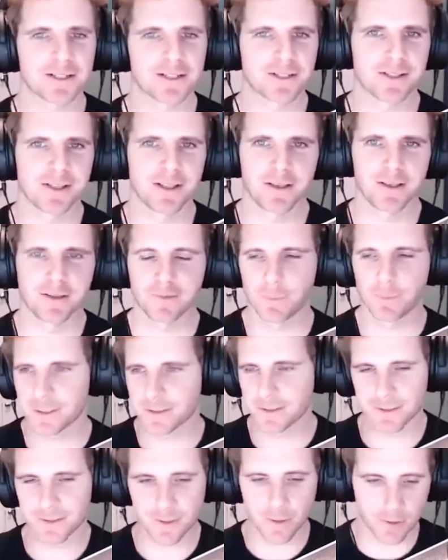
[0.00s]
this,
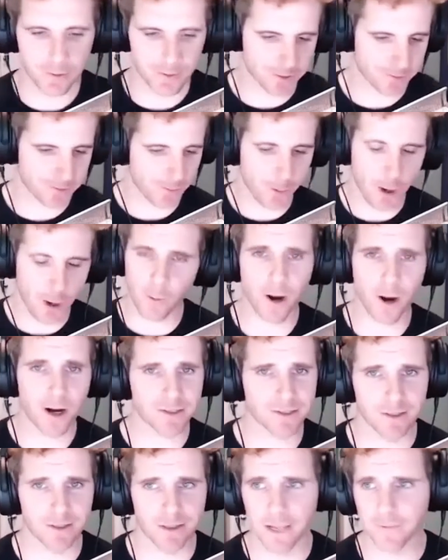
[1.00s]
business owners from all
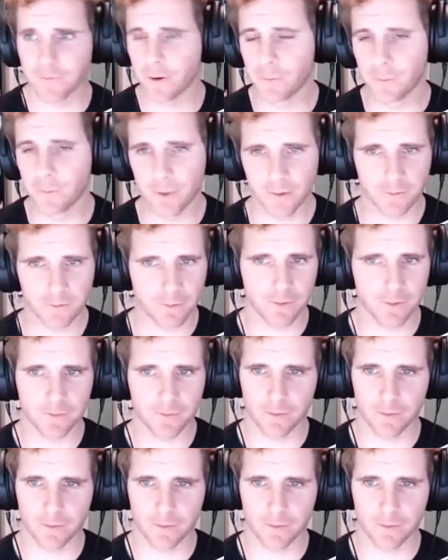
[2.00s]
walks of life, home business.